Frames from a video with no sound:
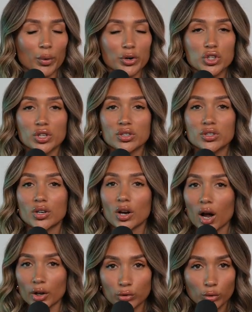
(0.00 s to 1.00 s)
We're just
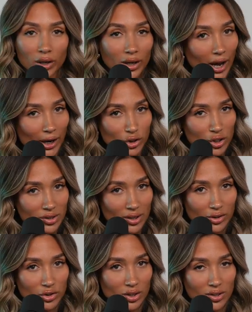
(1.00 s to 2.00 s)
not doing lash
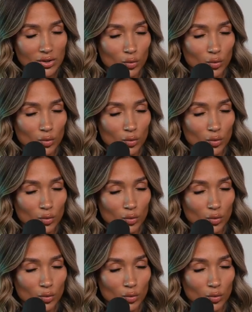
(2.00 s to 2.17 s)
extensions.